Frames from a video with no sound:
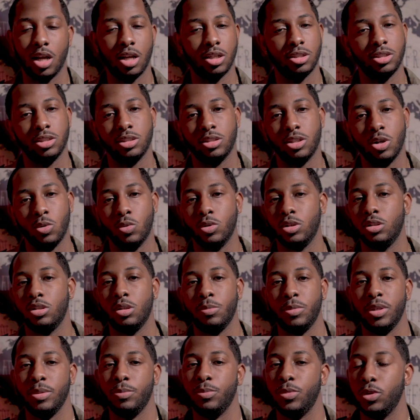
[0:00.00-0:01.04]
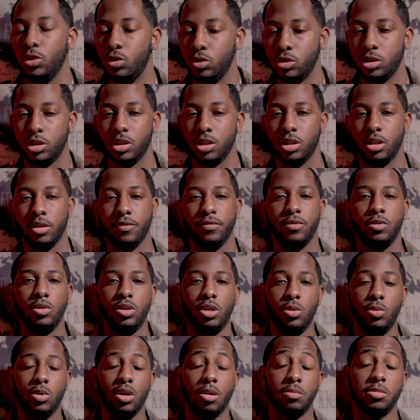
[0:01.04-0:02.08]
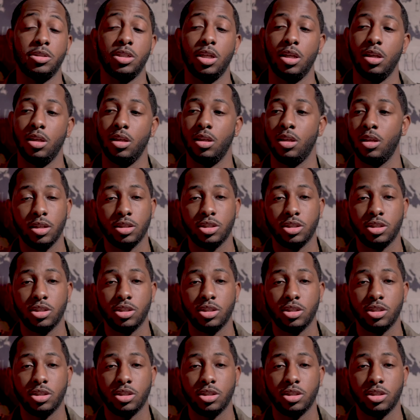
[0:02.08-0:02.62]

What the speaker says: I just don't want it to be bullshit, if you get what I'm saying.